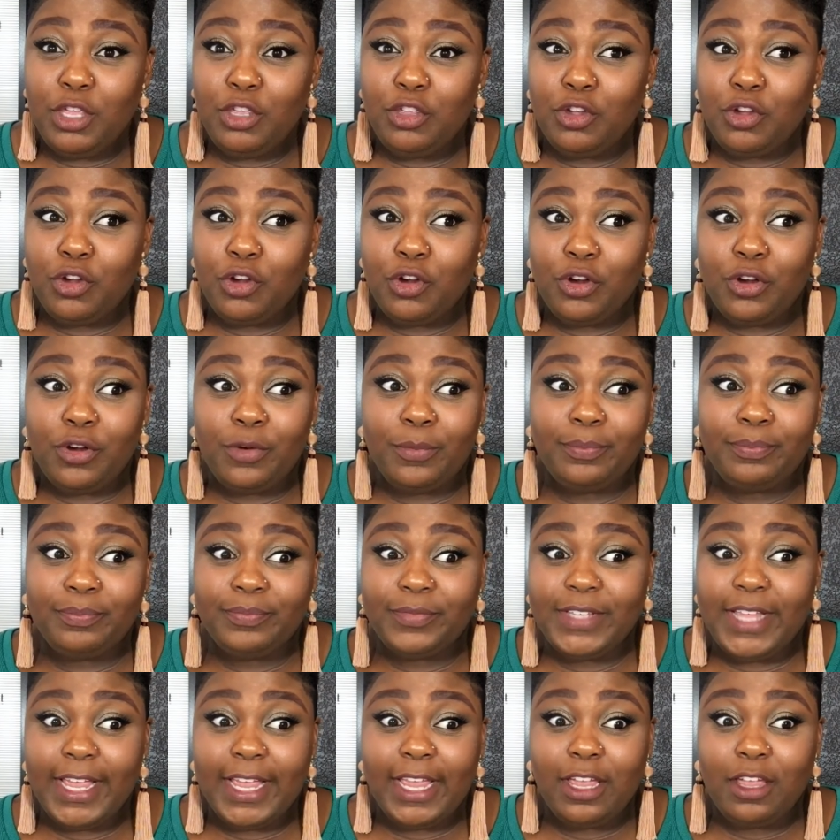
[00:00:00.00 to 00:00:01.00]
you're
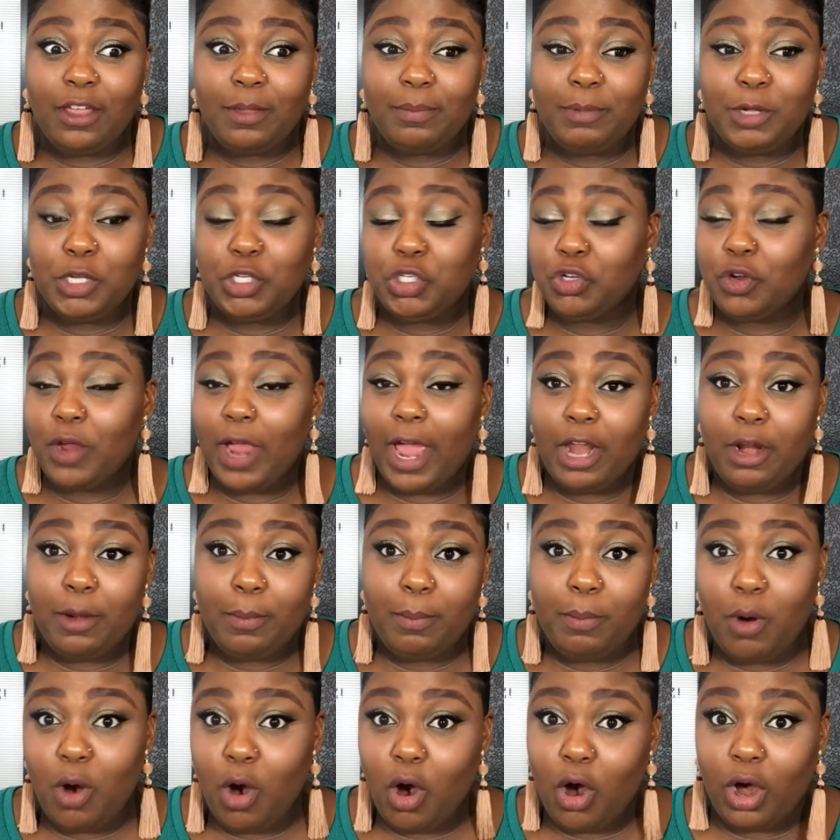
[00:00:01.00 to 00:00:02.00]
taking a picture at a
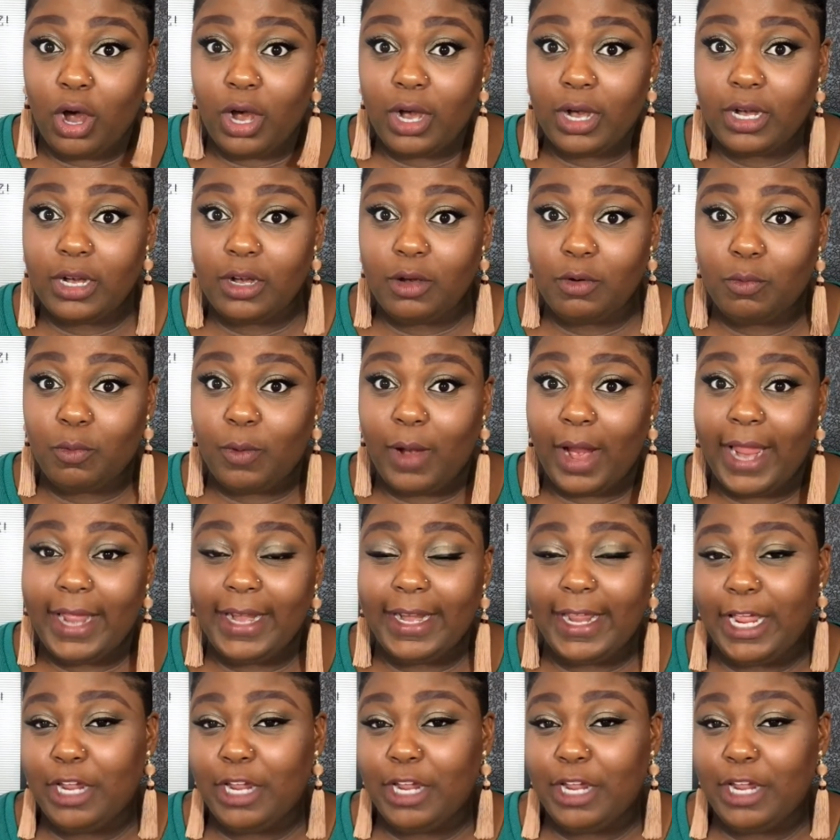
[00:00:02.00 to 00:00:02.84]
park, right?